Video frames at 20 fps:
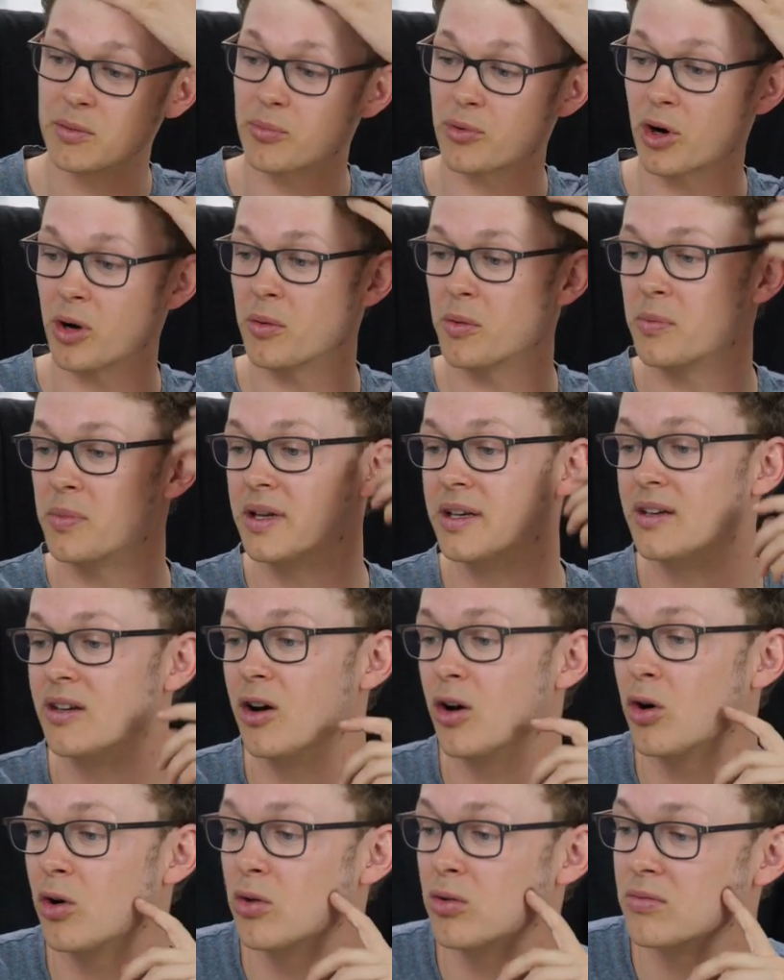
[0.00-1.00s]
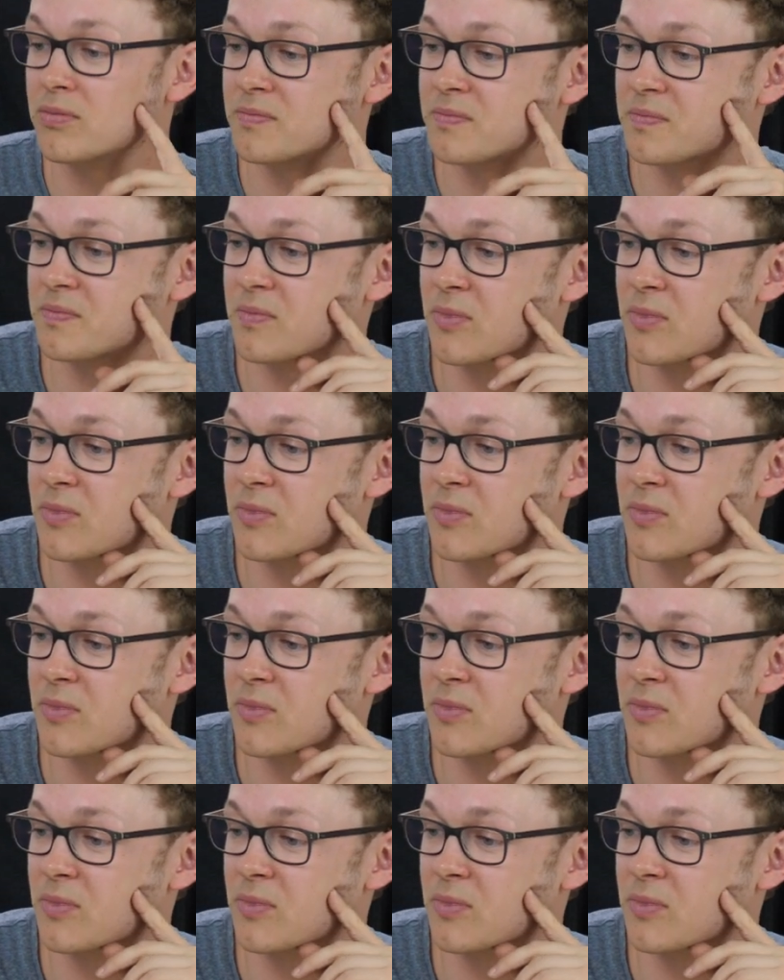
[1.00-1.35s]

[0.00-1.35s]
probably know,